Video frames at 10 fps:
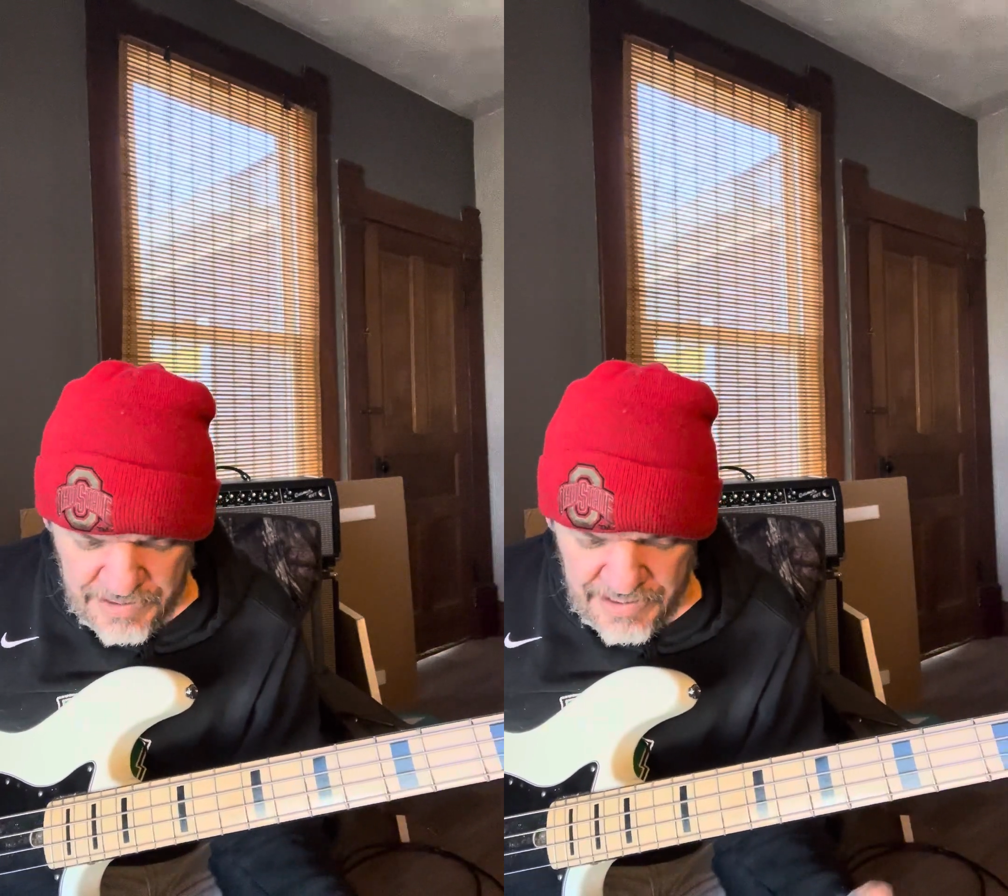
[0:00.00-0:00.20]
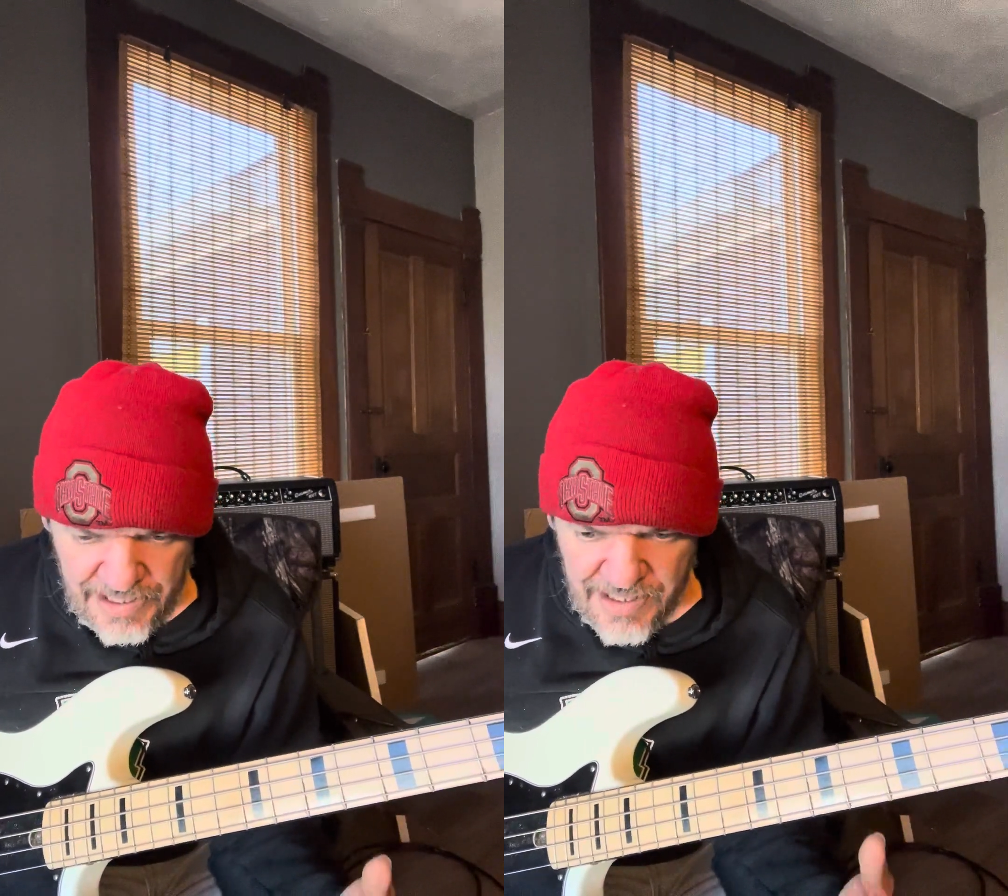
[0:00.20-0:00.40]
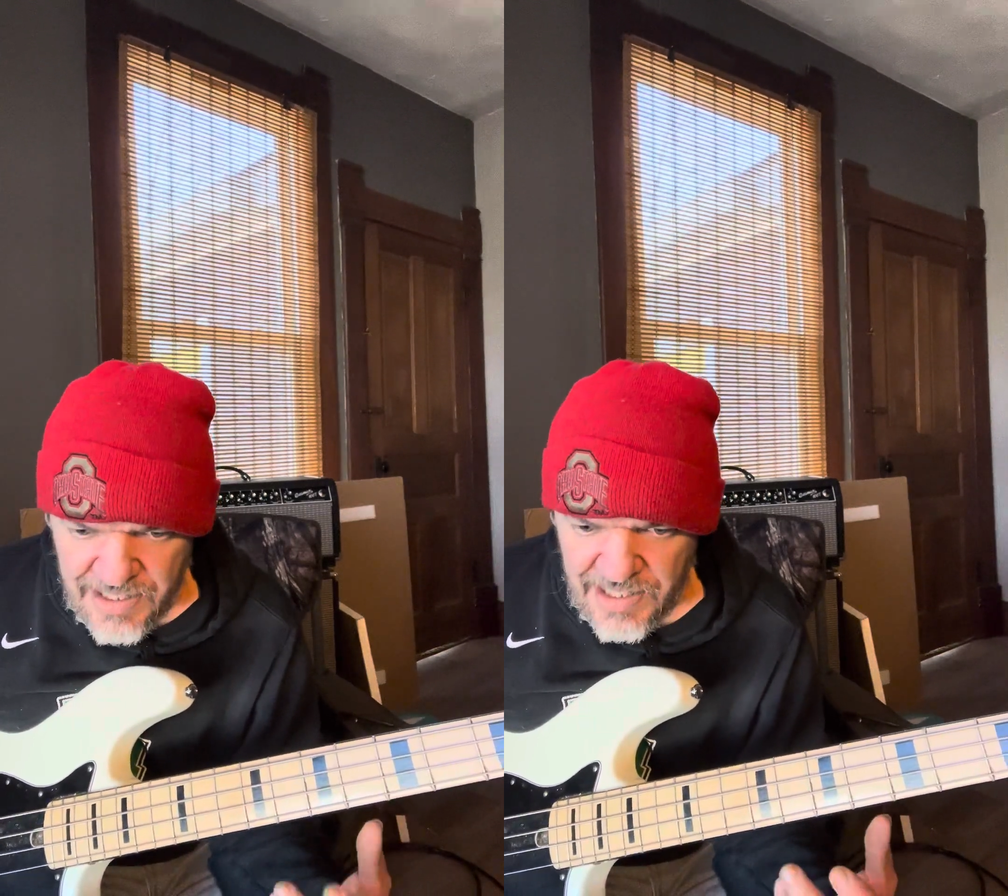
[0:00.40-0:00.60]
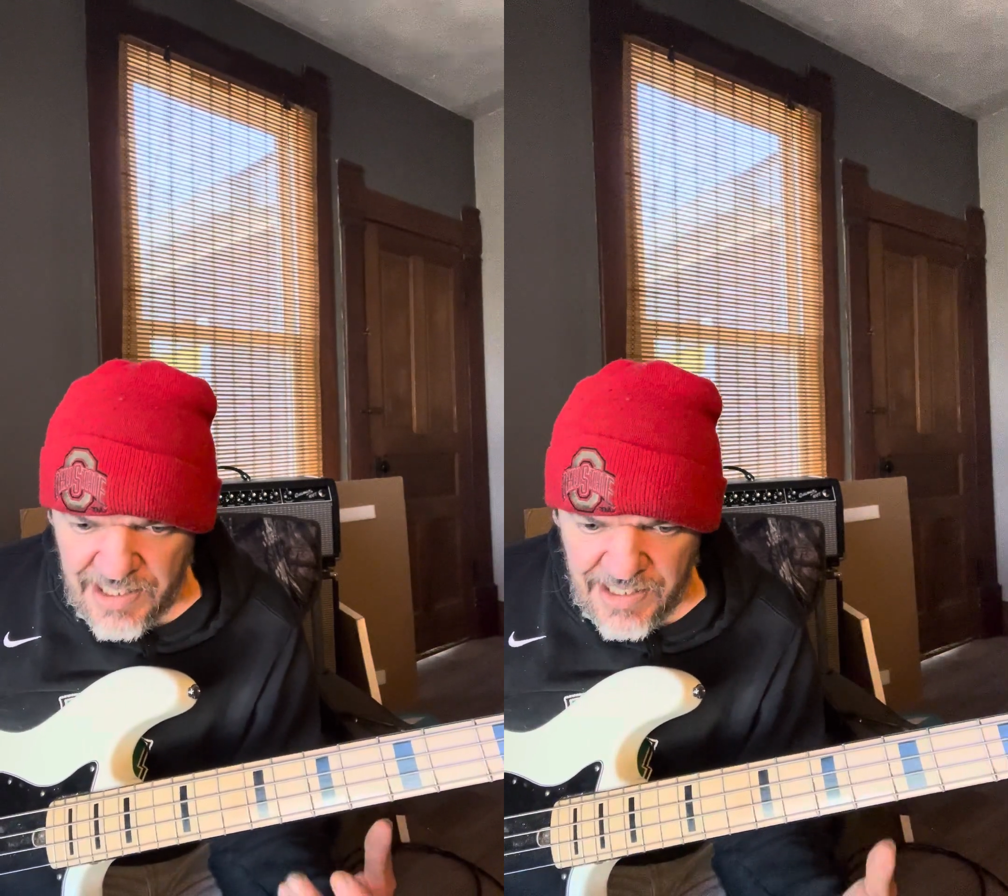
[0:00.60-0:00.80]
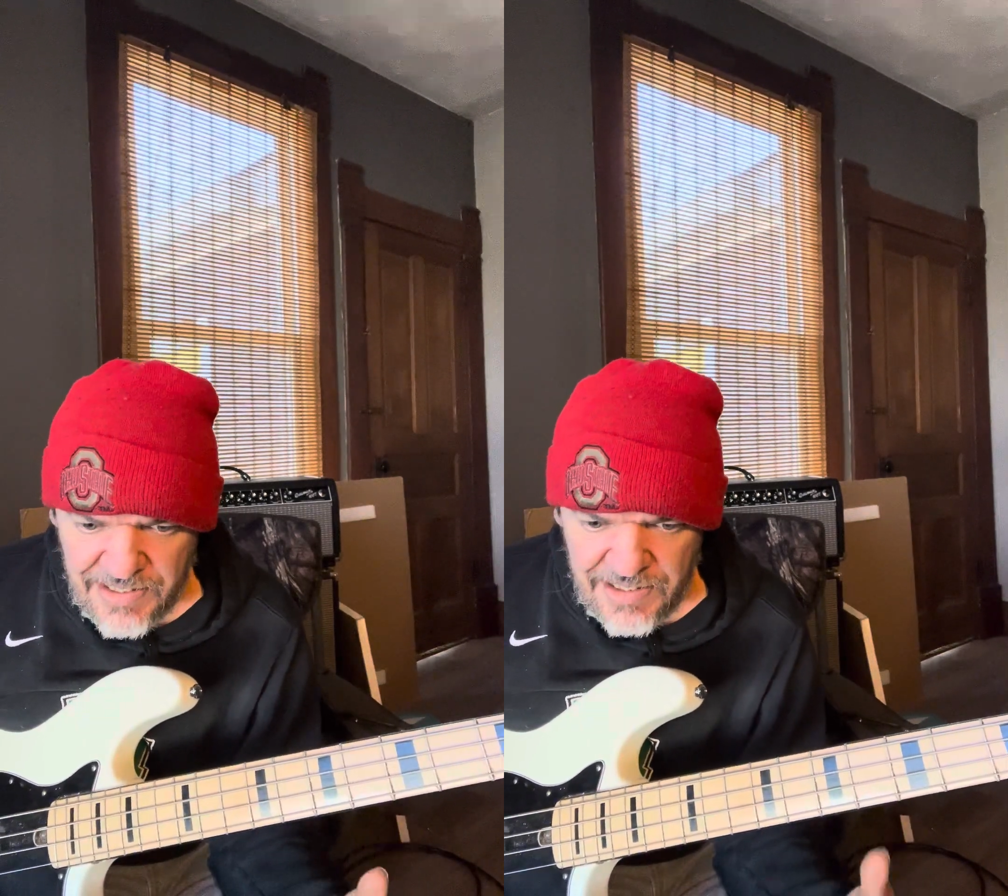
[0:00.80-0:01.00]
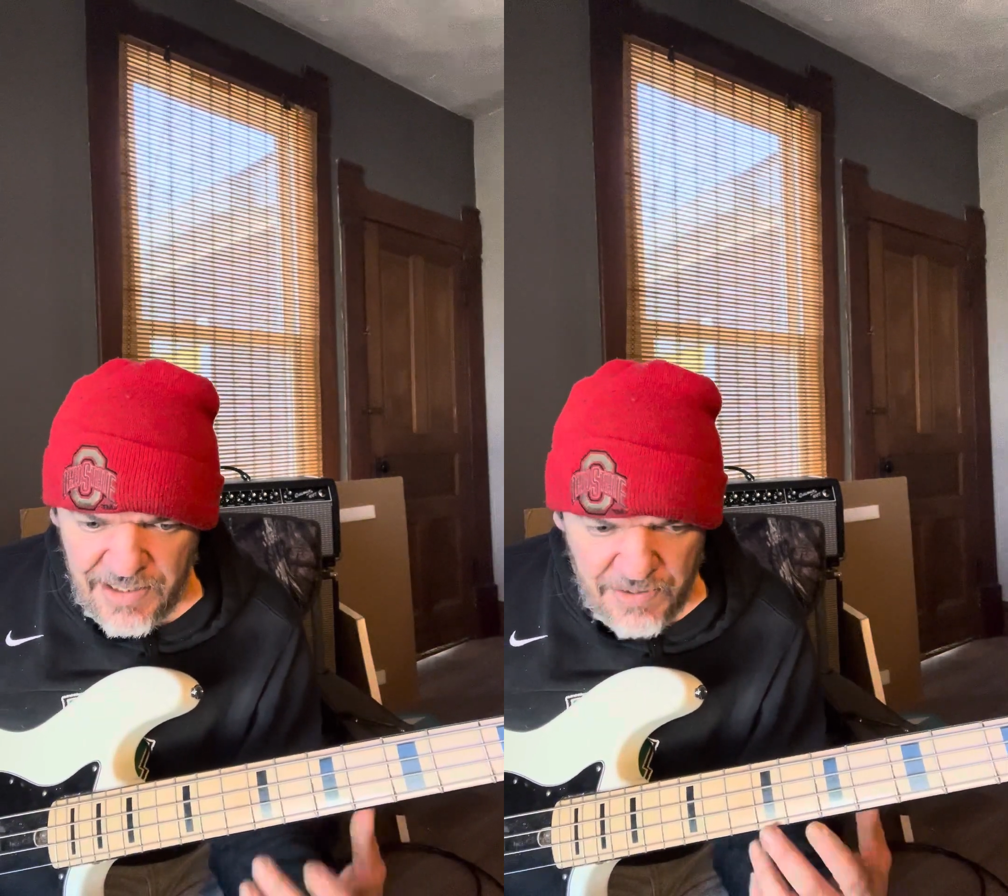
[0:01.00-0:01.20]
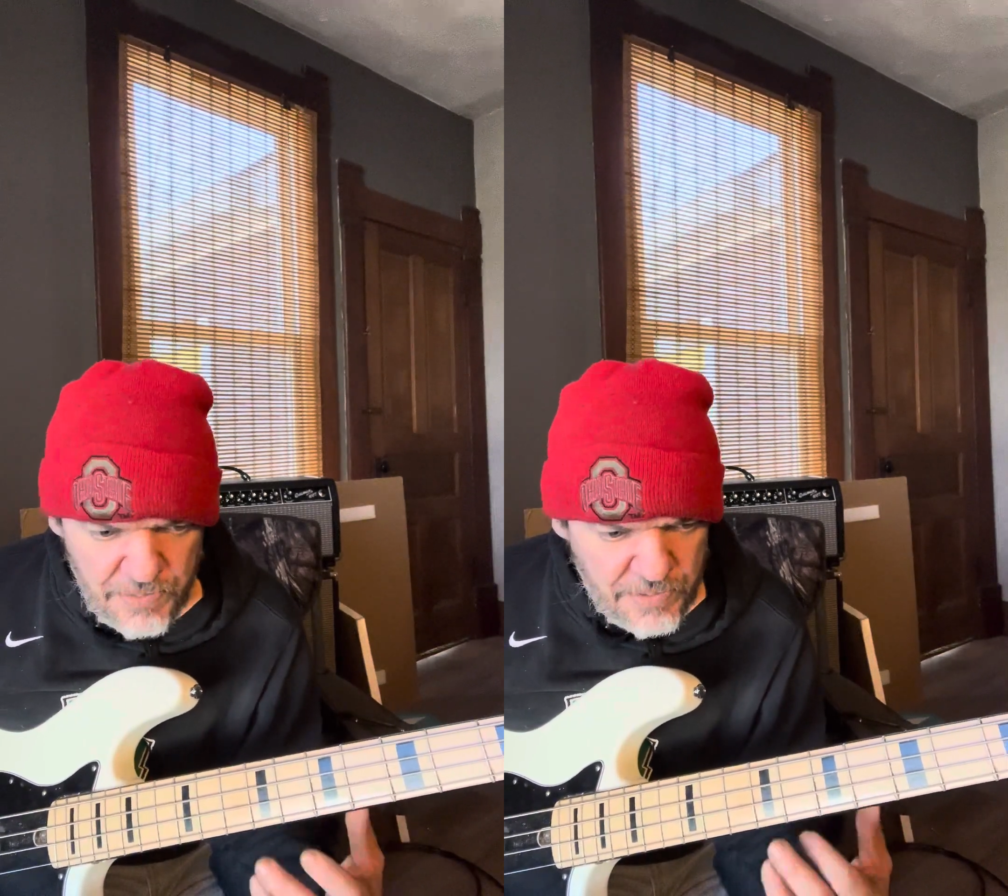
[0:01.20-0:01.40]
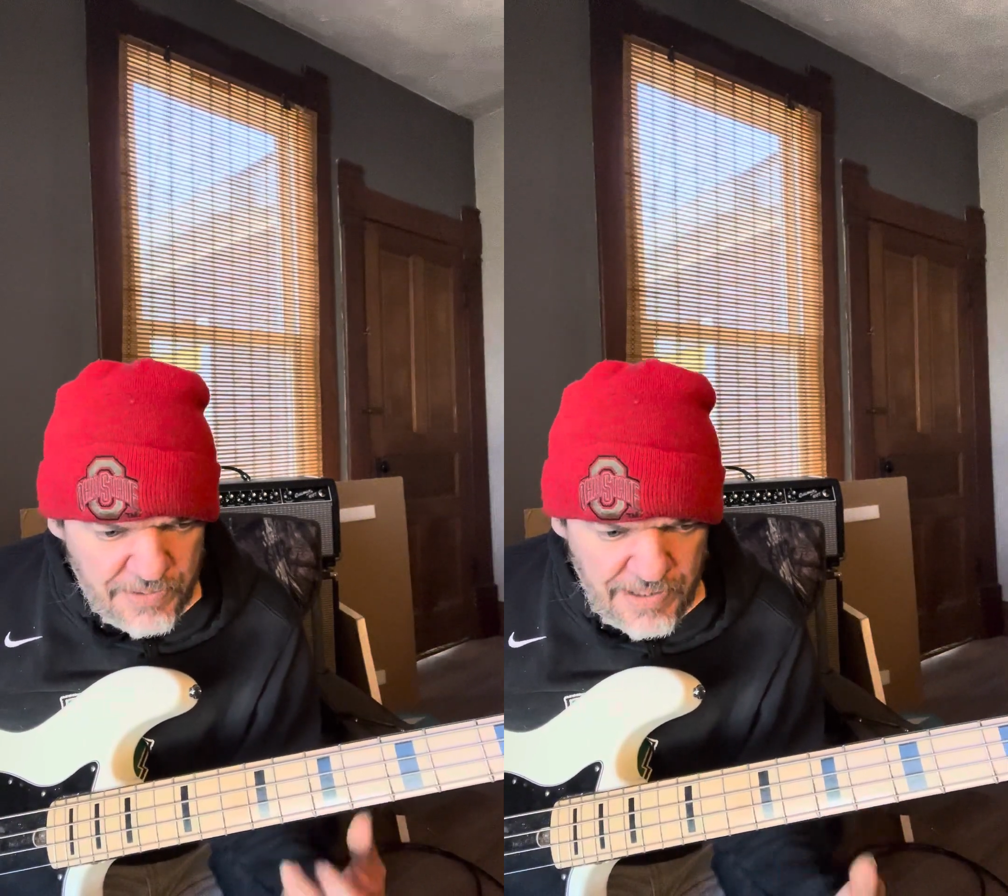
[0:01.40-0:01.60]
together like I
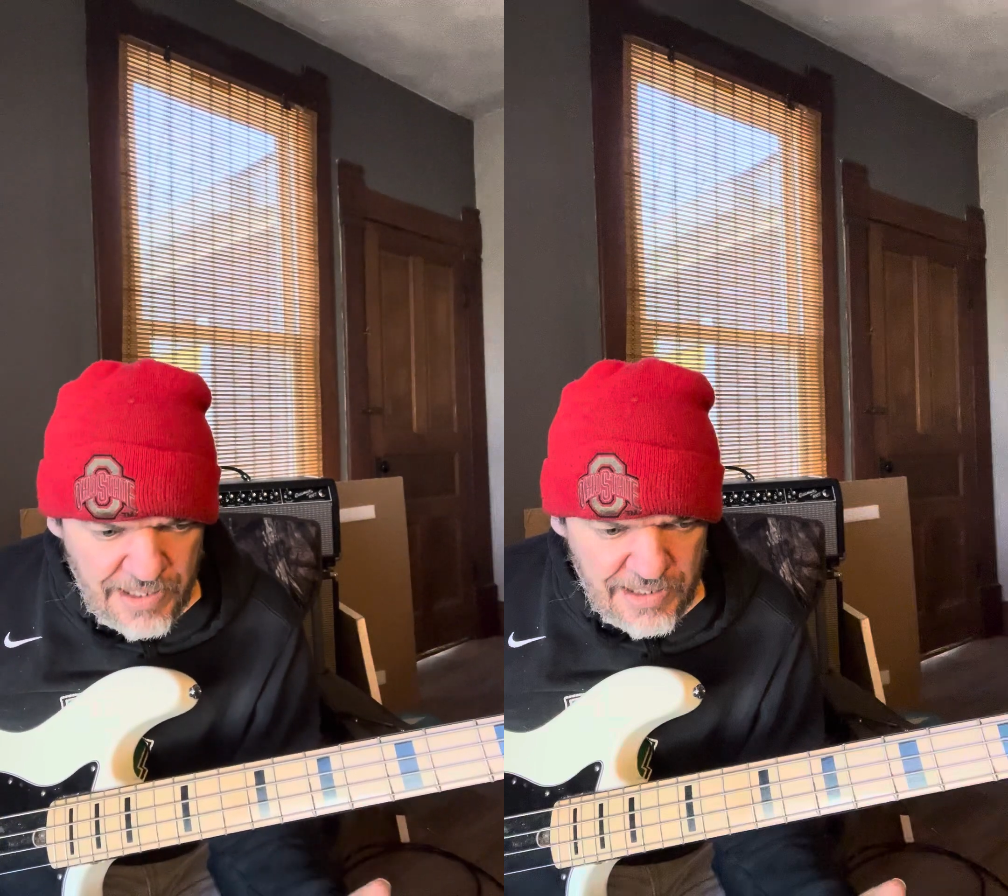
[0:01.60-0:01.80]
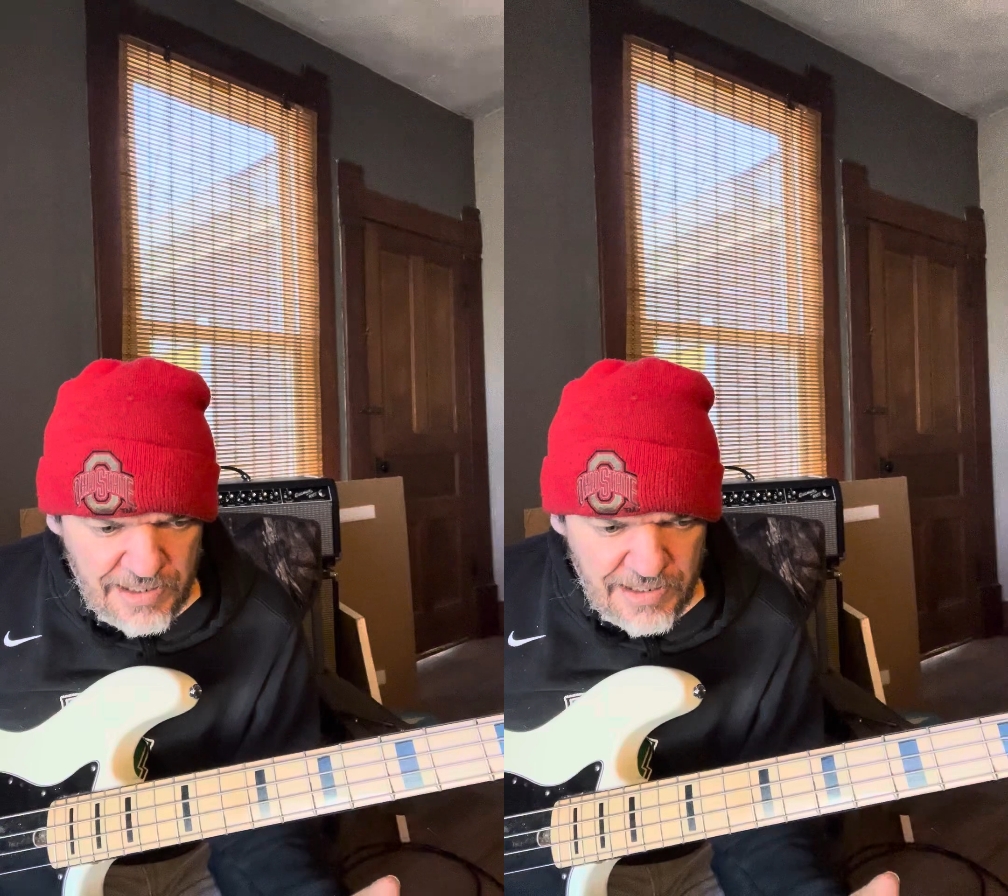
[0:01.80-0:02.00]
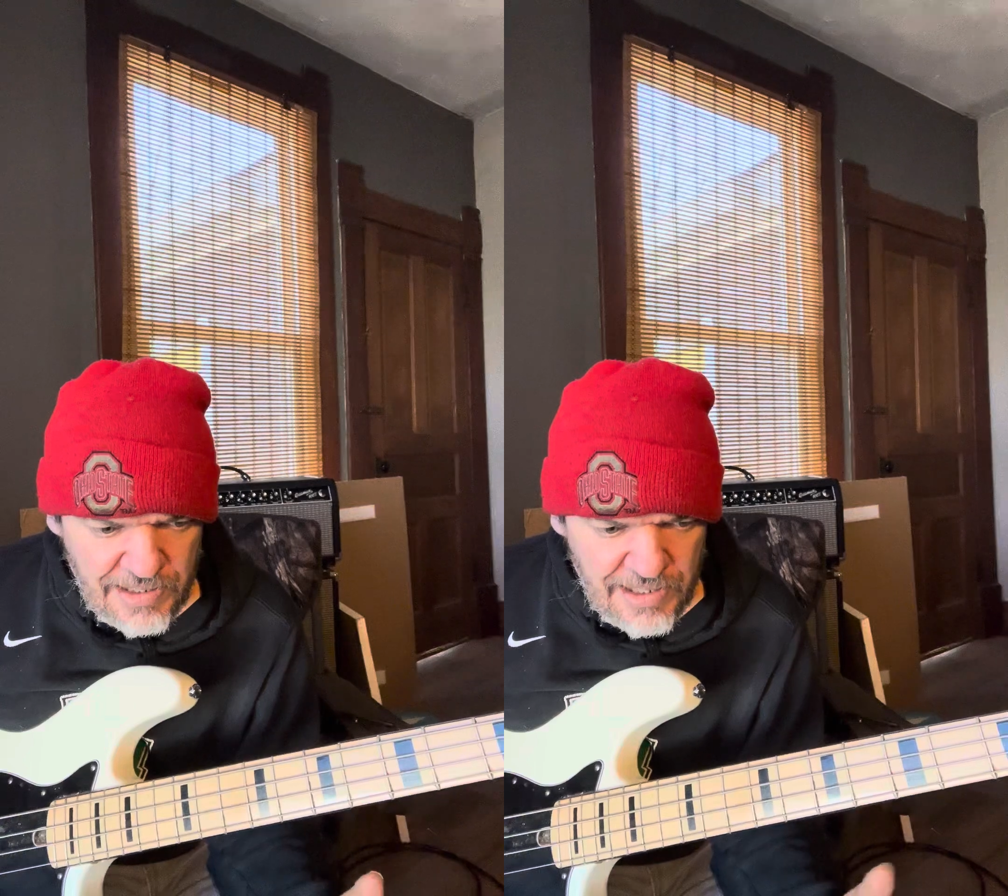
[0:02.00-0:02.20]
was saying,